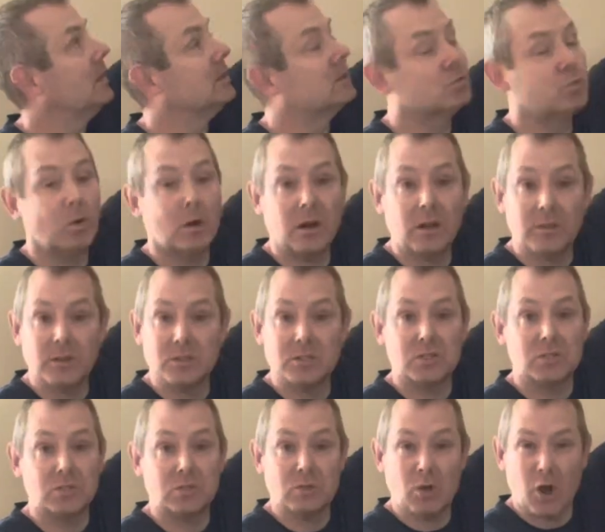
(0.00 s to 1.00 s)
one of
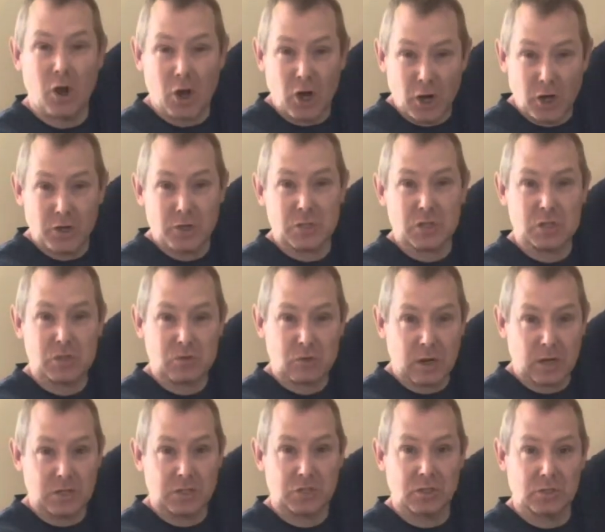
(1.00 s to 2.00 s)
the hardest
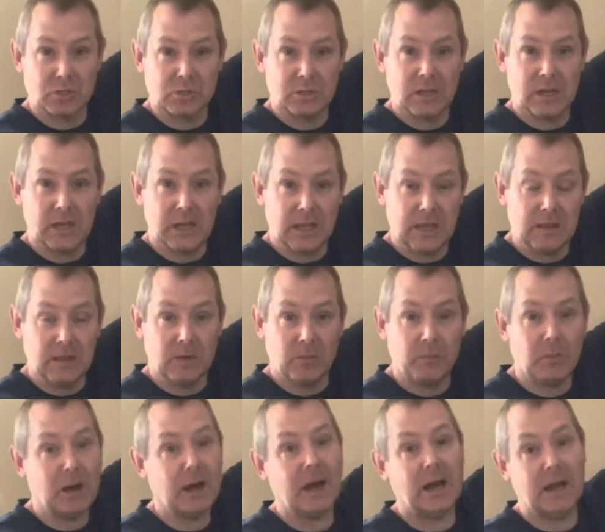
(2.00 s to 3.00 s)
structures in the
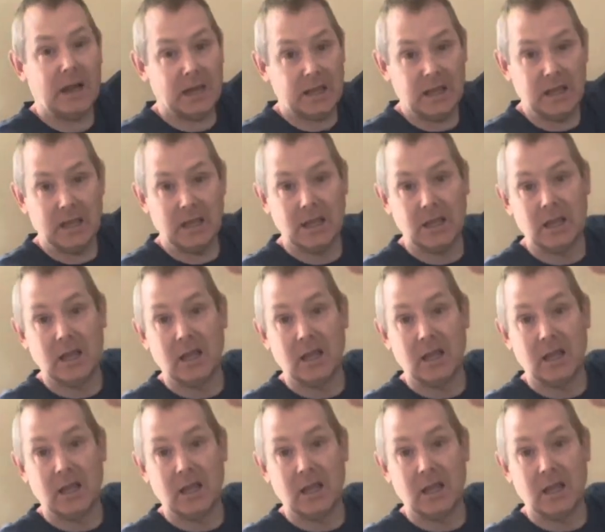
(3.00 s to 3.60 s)
body,